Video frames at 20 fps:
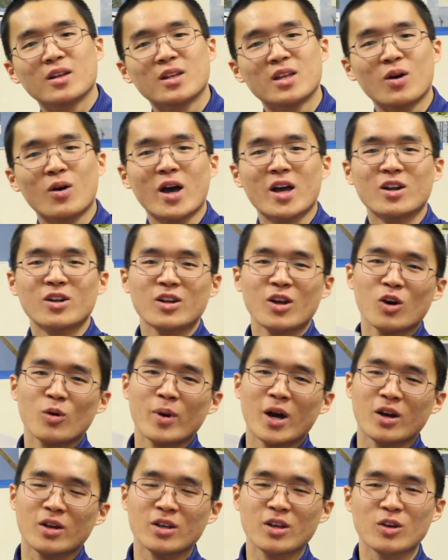Now, I don't know
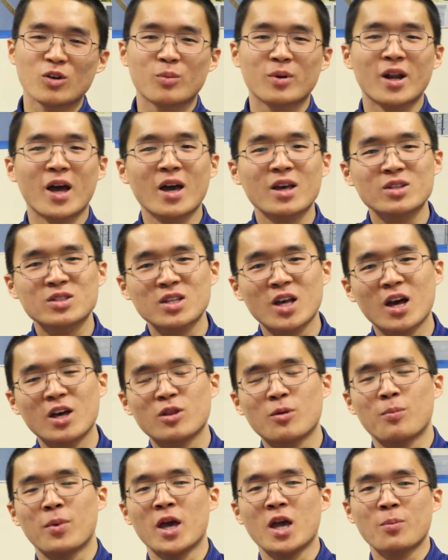about you, but I saw
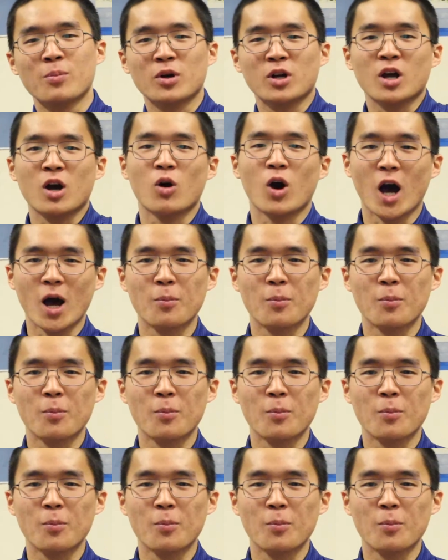the paper go